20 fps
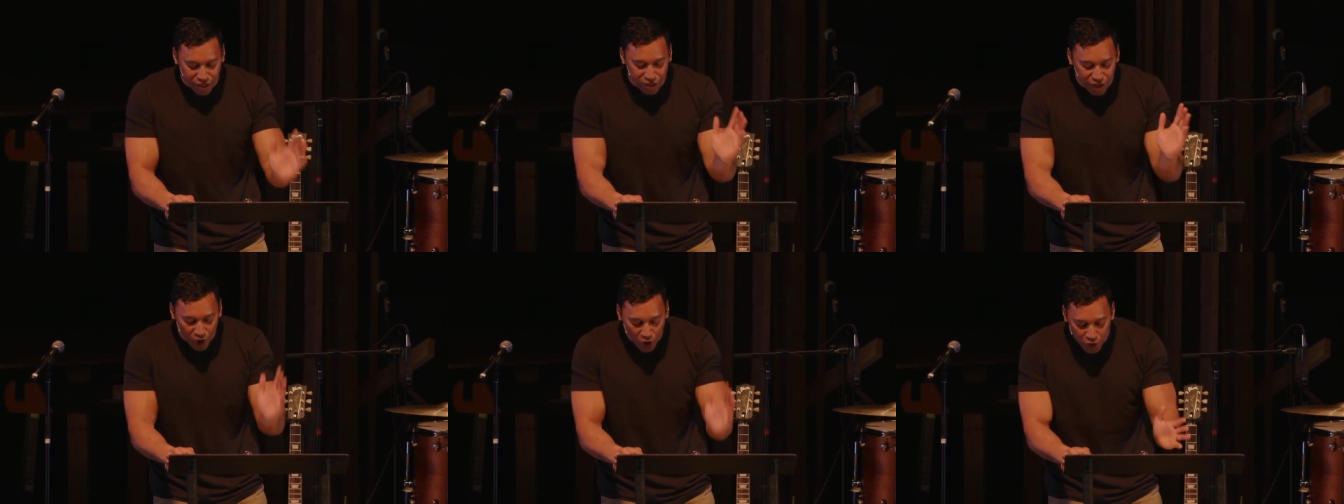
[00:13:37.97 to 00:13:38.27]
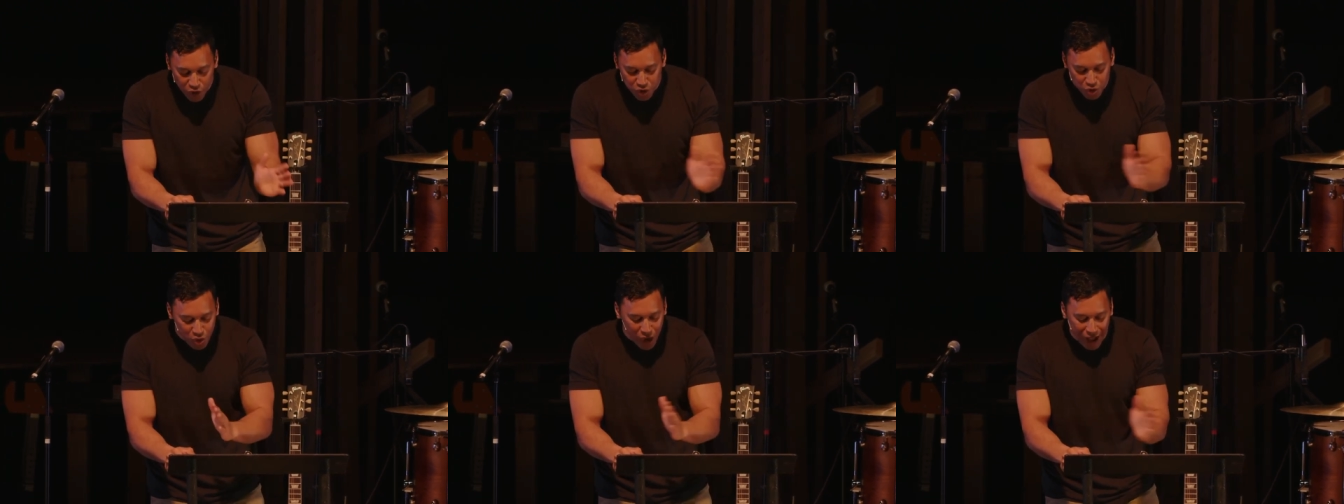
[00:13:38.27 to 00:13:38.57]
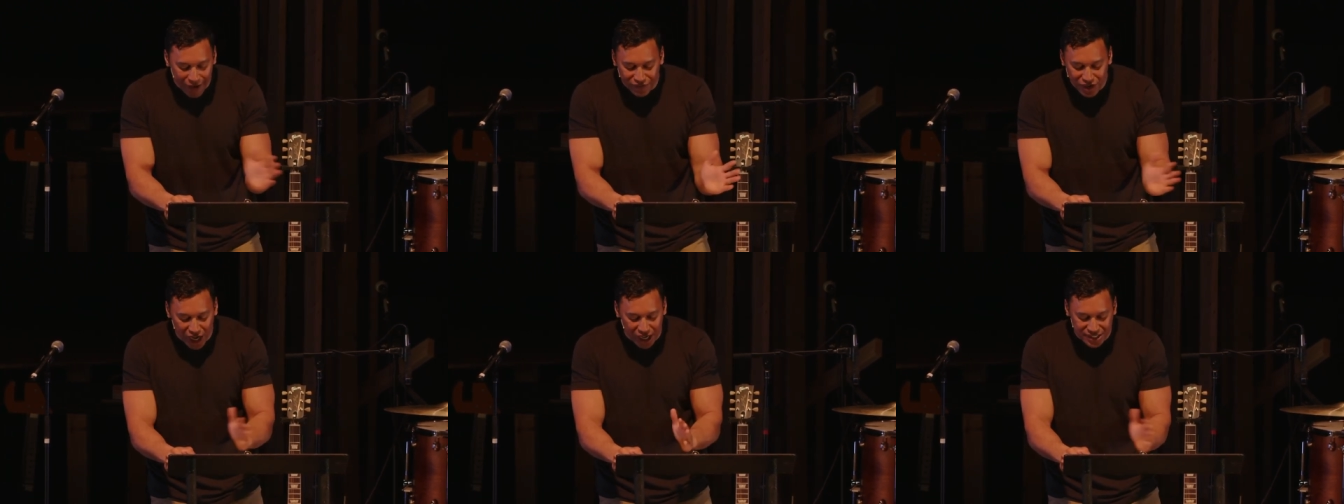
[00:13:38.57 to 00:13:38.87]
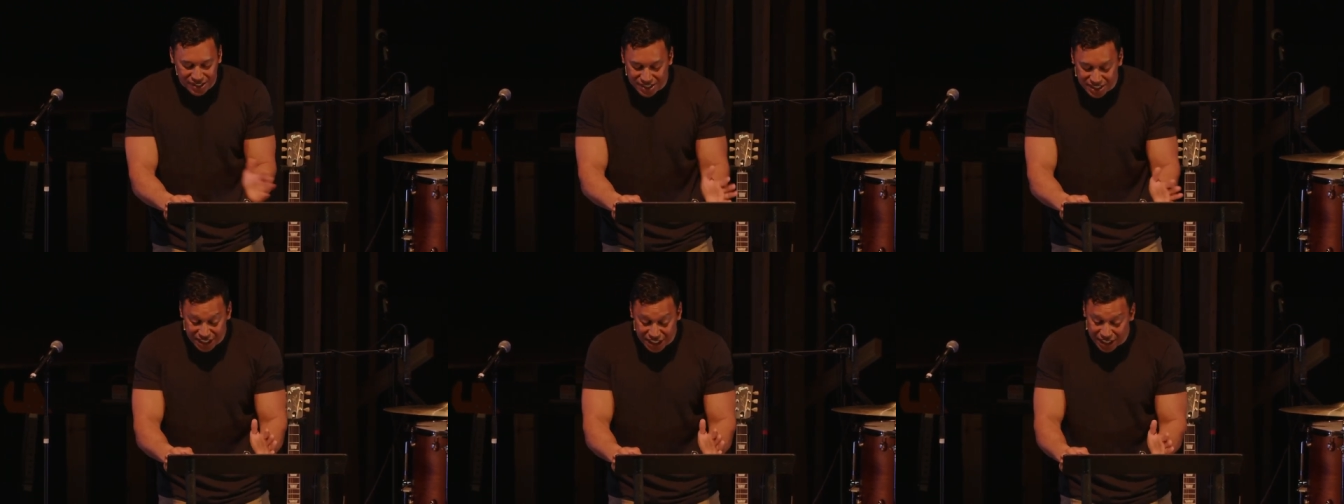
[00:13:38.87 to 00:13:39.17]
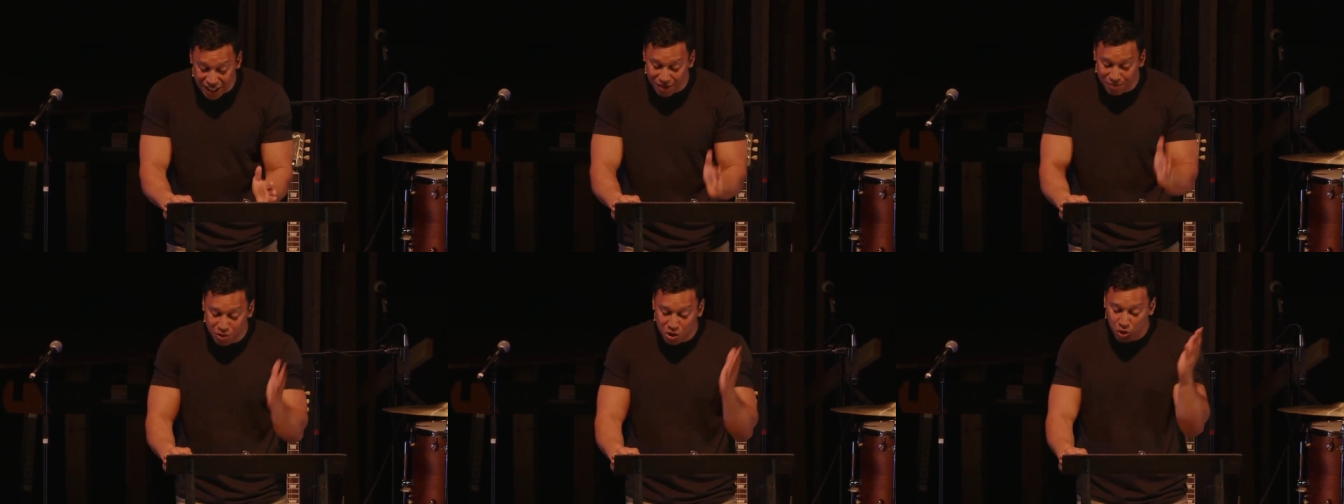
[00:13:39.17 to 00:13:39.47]
Though you have not
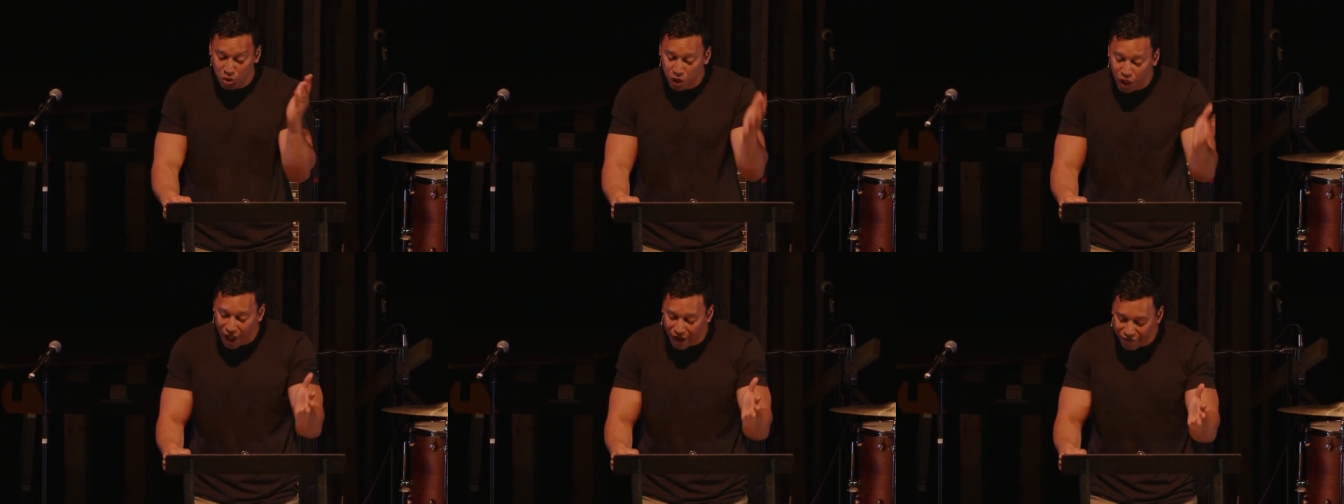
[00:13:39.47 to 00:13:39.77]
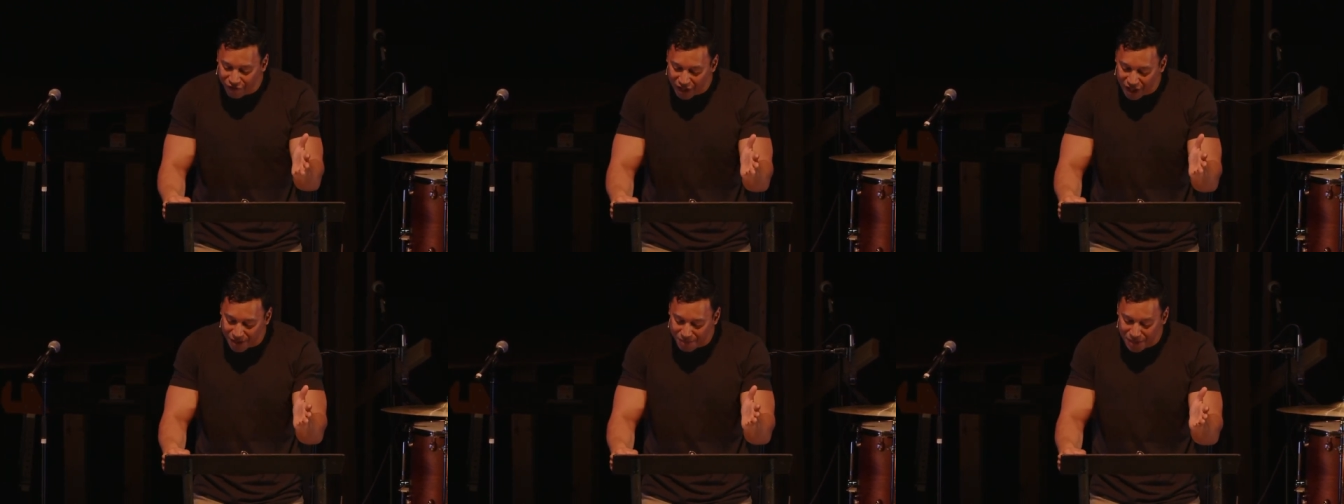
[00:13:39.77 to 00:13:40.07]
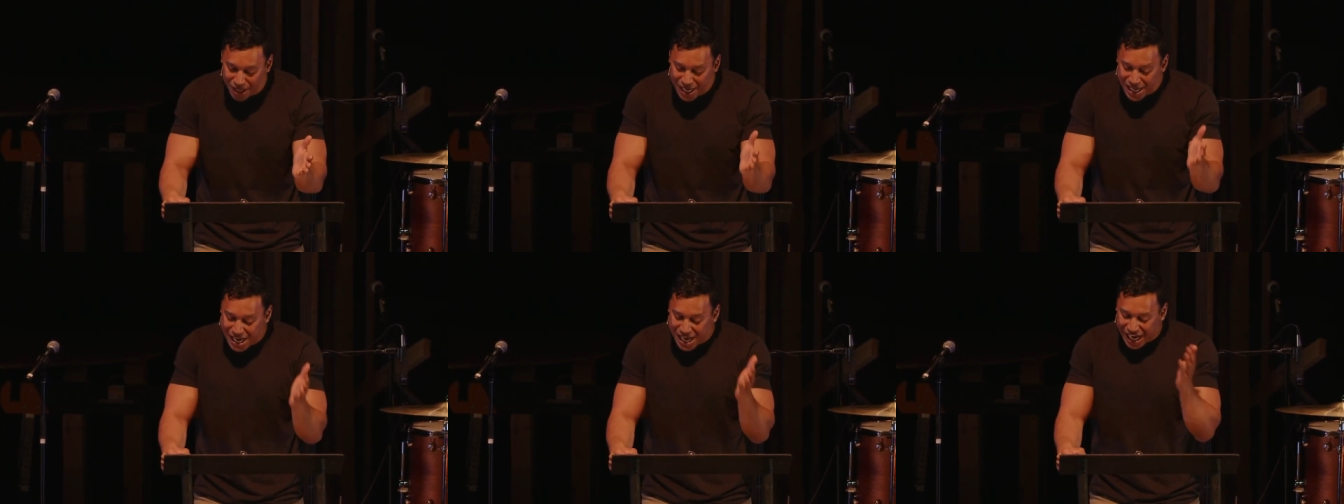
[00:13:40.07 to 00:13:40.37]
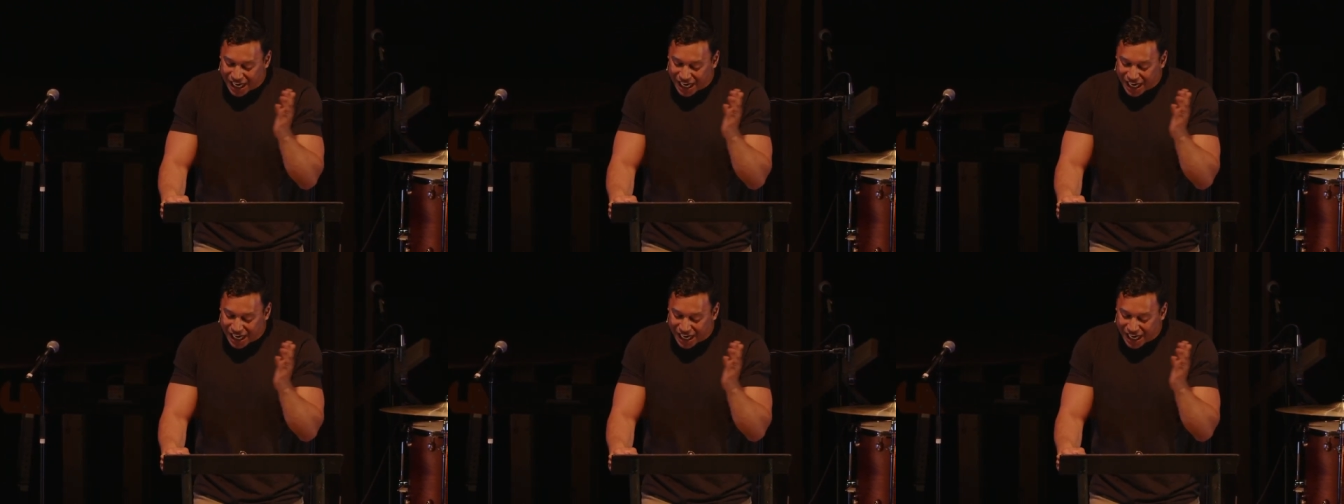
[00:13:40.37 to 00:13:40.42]
seen him, you love him,